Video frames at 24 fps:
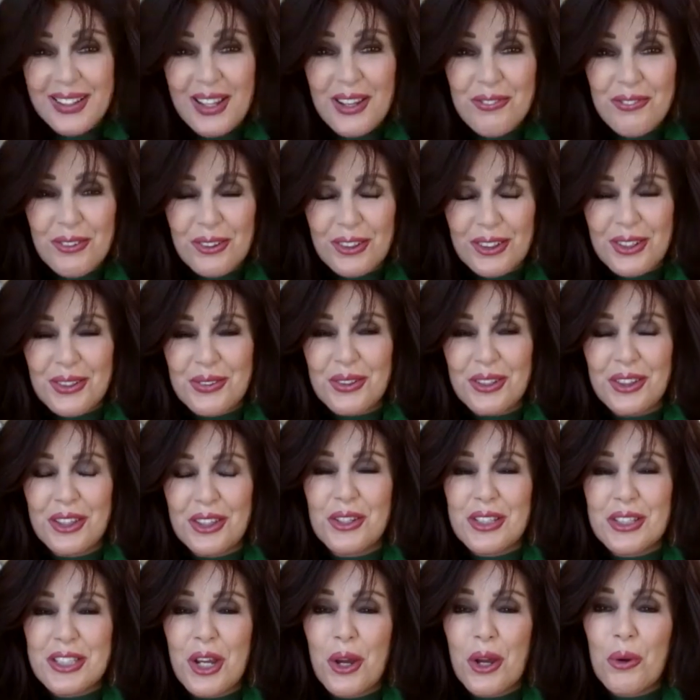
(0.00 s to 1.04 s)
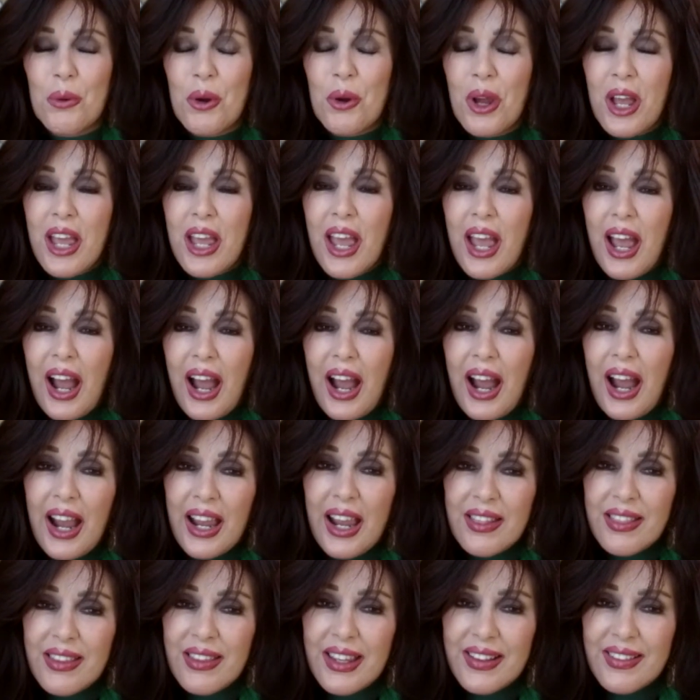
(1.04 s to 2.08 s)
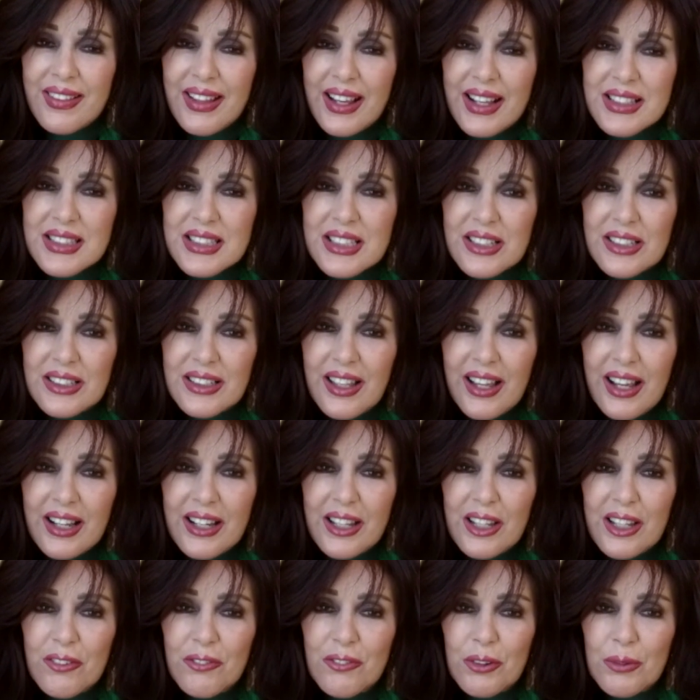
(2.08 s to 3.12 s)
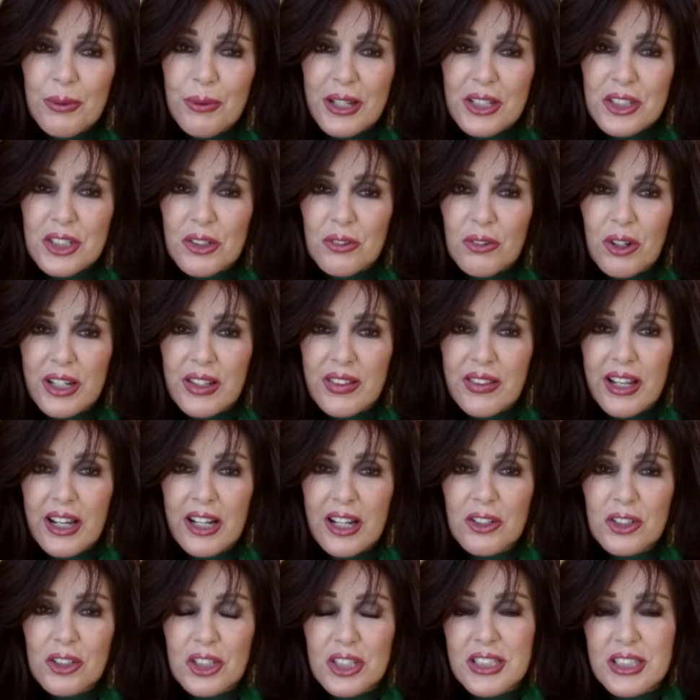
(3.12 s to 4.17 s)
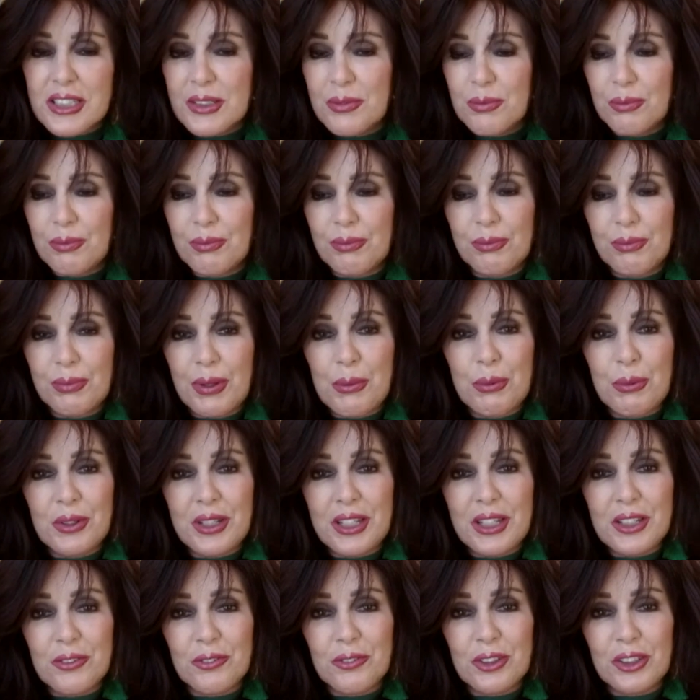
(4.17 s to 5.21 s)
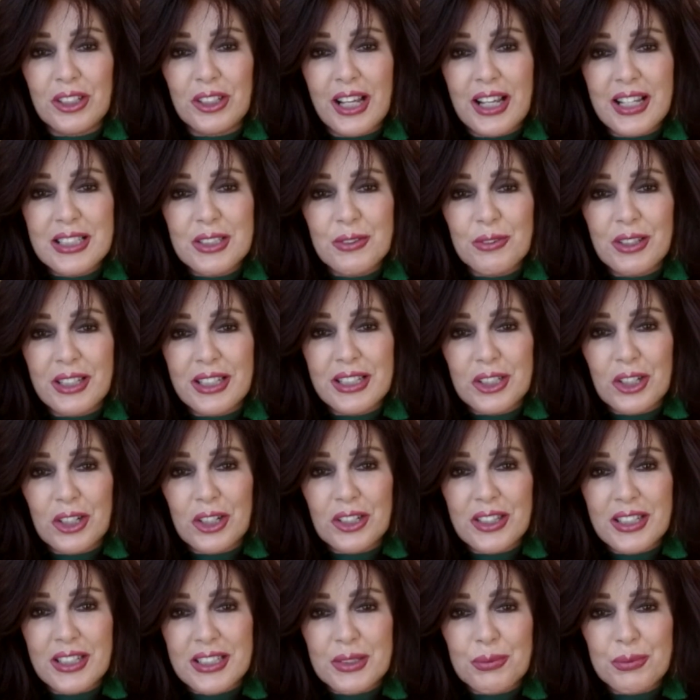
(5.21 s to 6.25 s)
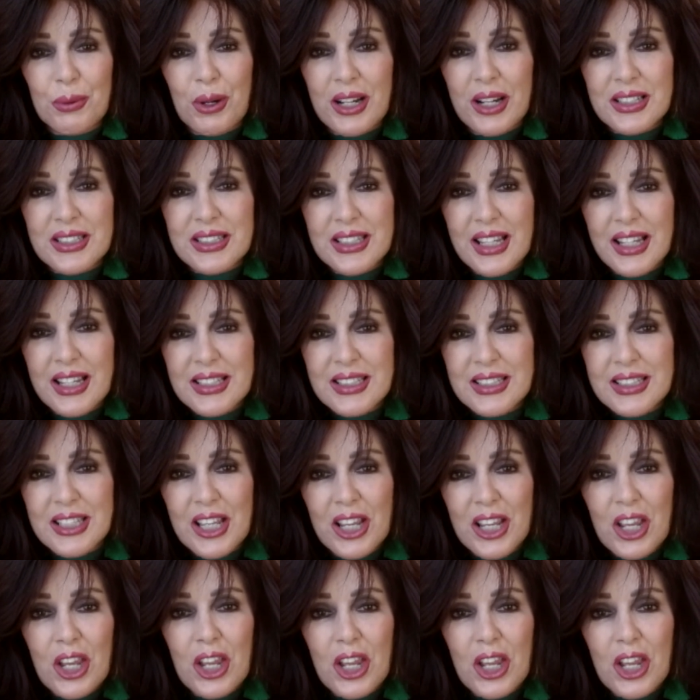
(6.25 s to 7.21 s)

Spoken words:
love working with you. So I think that's a lot of information right there. Just people need to realize when they start this process,